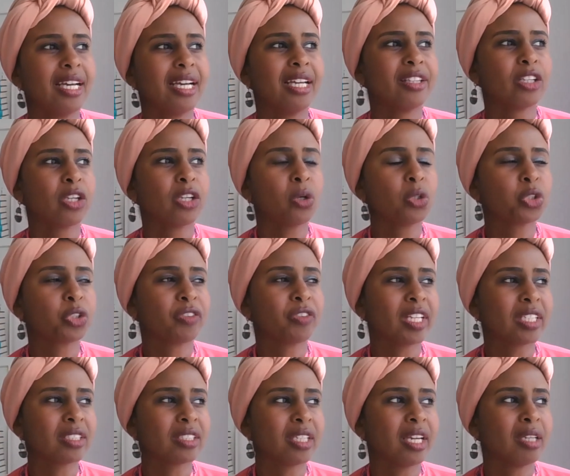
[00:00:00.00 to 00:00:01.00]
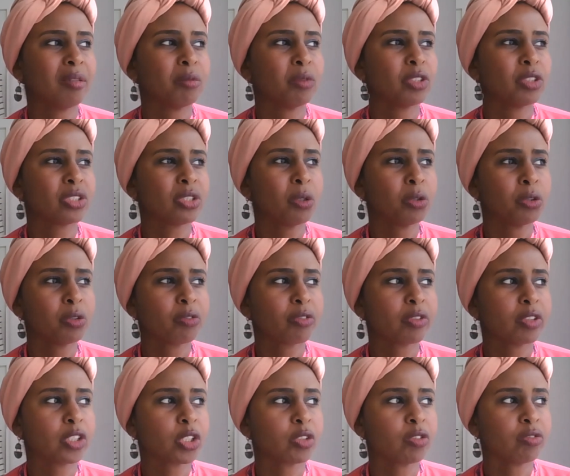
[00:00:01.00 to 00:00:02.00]
and the culture of that time was so
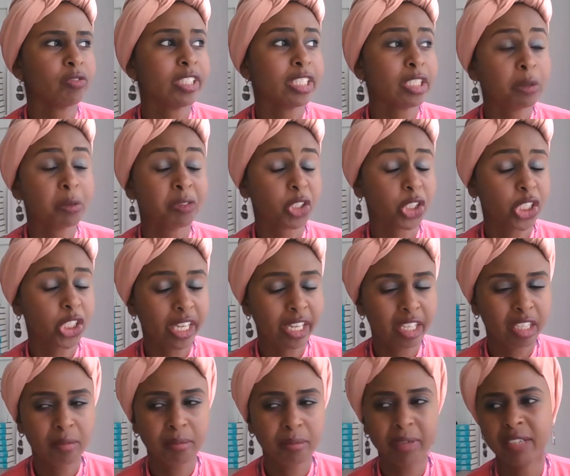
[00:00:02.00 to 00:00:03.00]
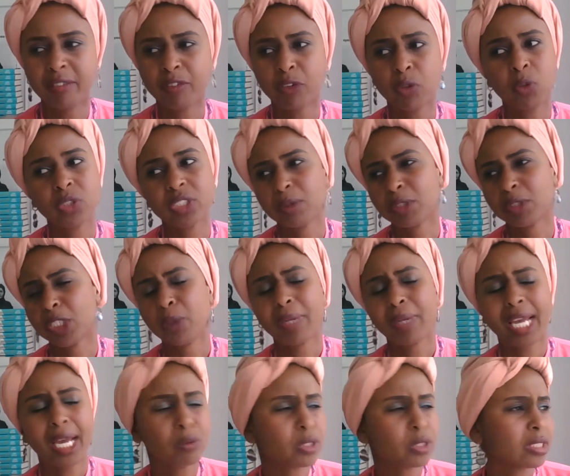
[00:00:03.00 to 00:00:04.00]
ridden of shame, and of course there was no
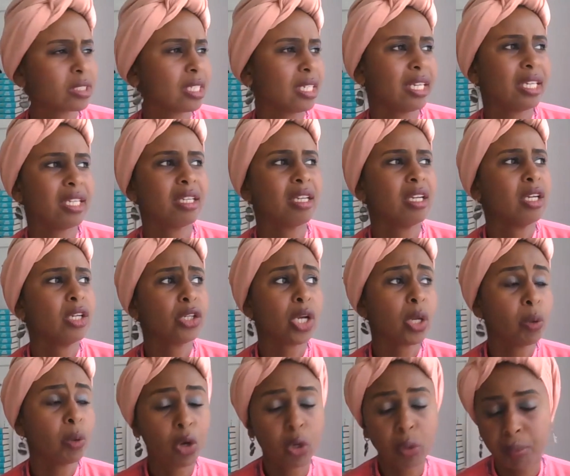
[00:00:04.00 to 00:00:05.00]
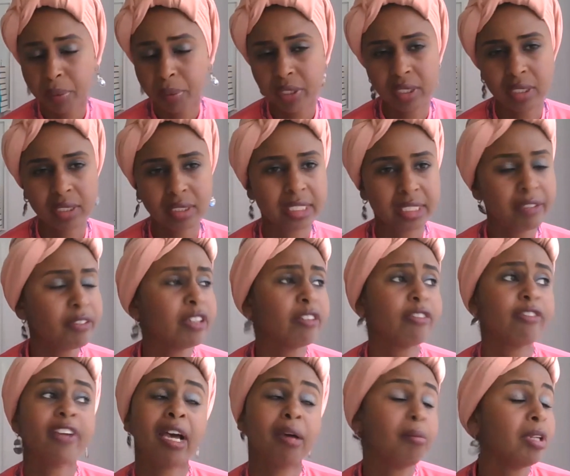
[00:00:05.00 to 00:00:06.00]
counseling, no openness. Even the
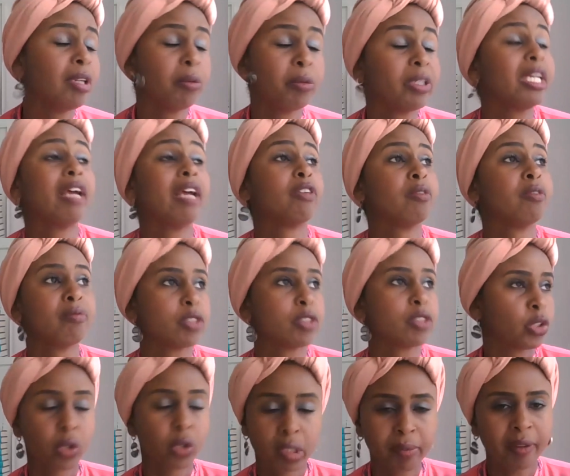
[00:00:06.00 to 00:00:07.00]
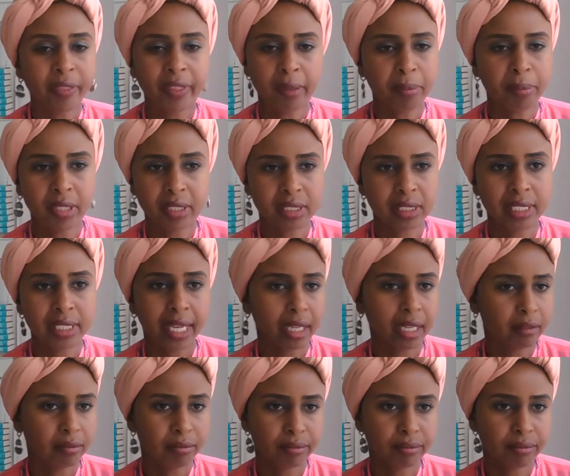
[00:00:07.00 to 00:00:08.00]
family would never talk about that person
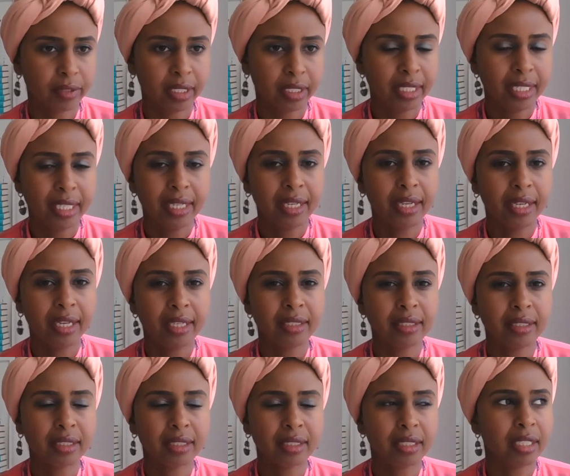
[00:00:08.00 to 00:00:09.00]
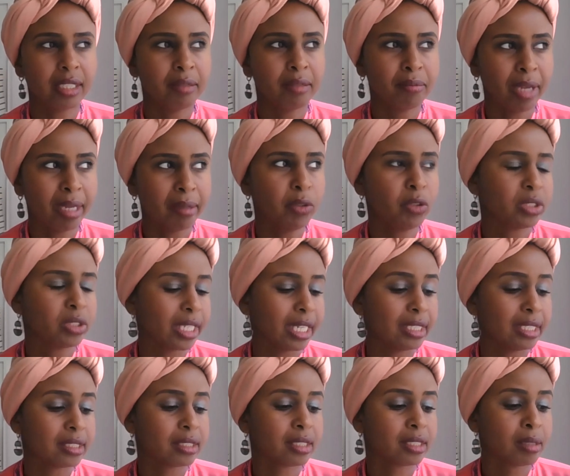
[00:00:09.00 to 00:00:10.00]
again. And in Mahmood's
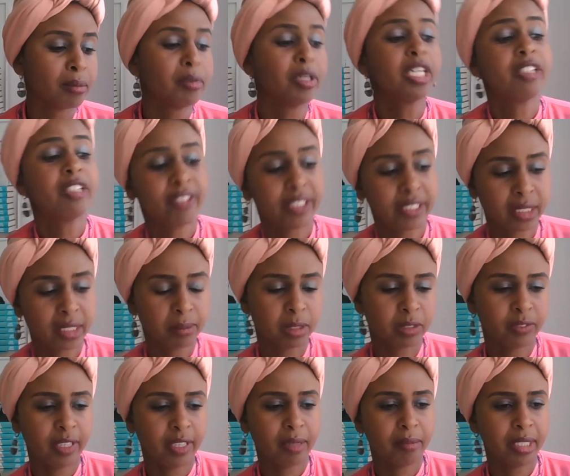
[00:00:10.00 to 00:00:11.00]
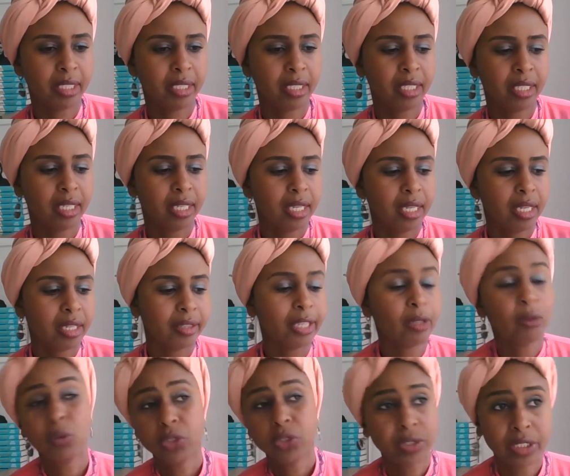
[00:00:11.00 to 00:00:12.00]
case, the murder victim's family,
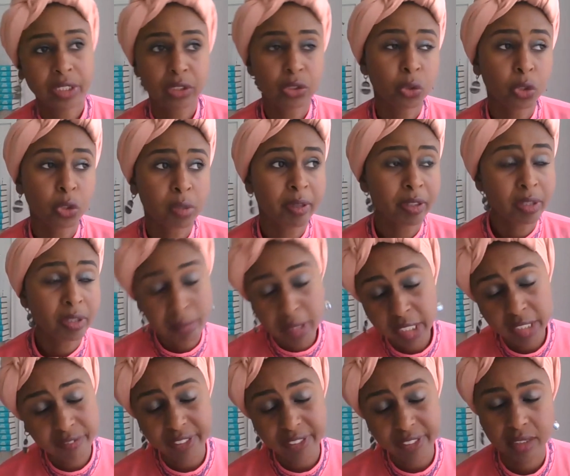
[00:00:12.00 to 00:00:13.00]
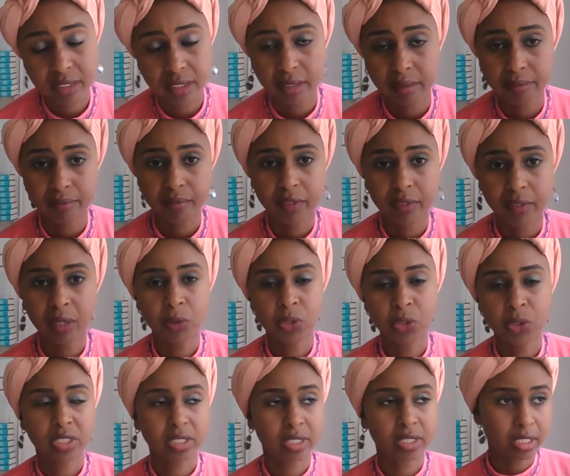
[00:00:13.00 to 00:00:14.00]
they also didn't talk about the murder victim. It was
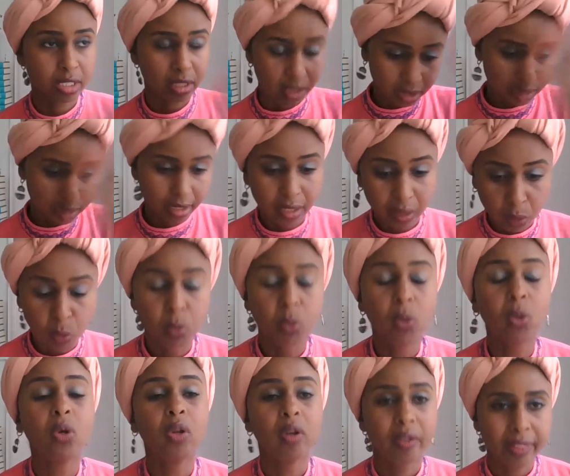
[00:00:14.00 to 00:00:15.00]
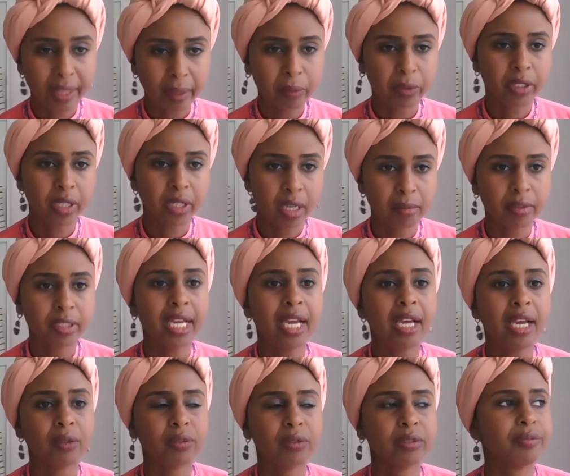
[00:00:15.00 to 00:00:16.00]
just this wall that would come
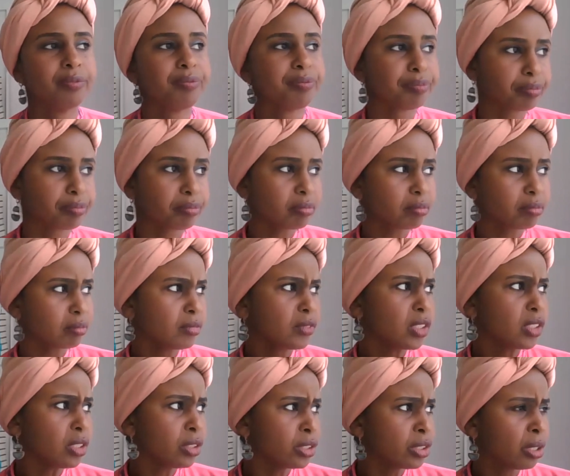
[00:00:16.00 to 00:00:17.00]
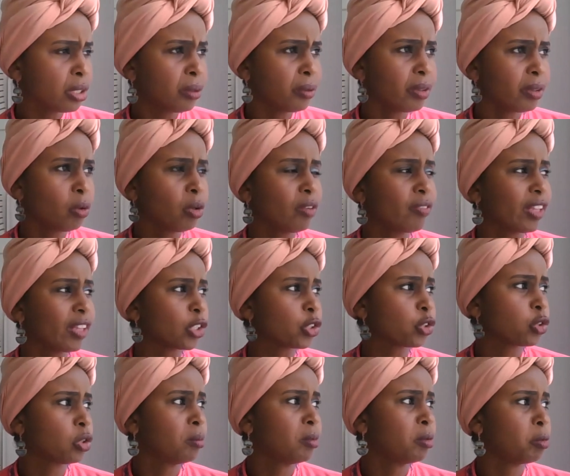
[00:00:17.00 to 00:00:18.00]
down. So all of that
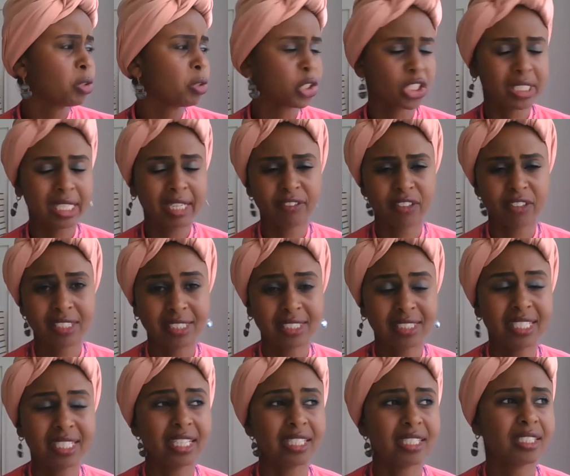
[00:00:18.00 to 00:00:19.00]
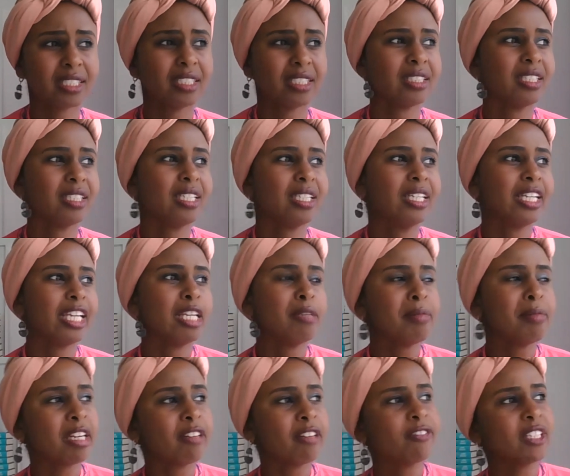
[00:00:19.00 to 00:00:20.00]
trauma was just left to sit, and it
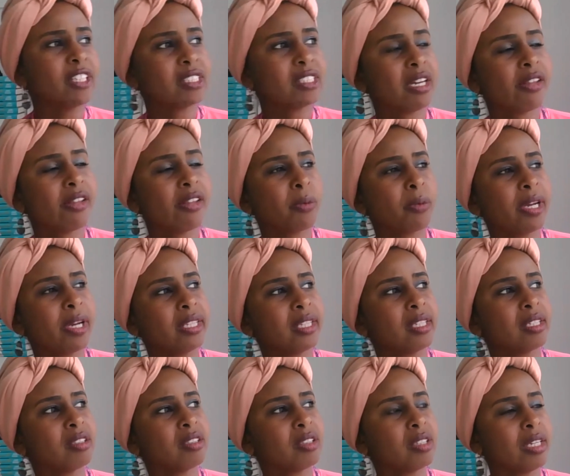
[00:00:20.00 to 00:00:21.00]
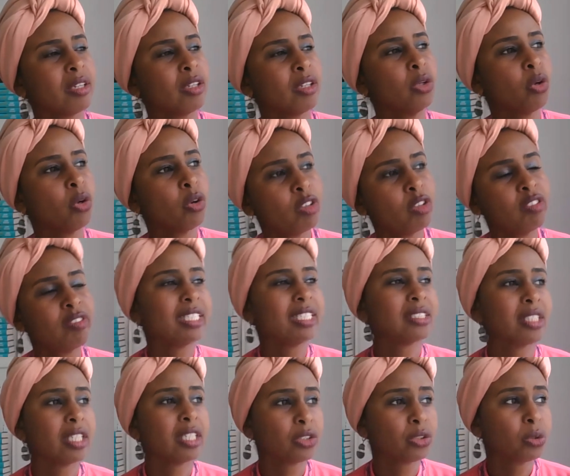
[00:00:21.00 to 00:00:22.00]
manifested in the way that Laura
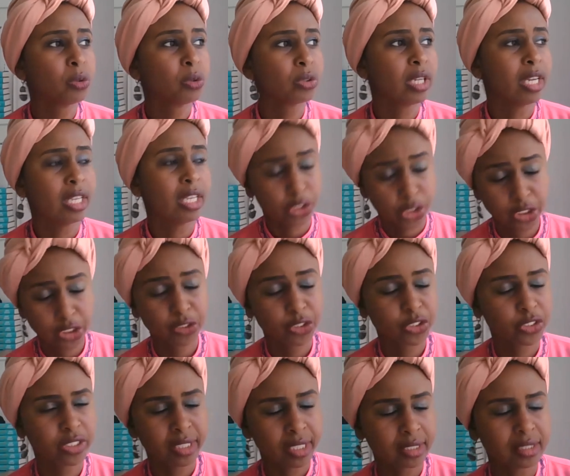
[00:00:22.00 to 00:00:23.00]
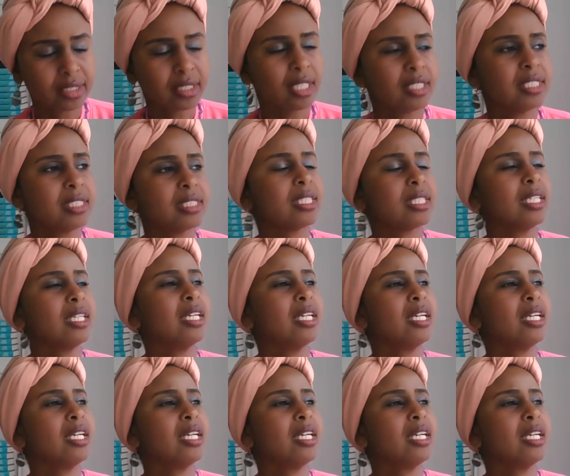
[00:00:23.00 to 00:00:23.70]
raised her children, her sons,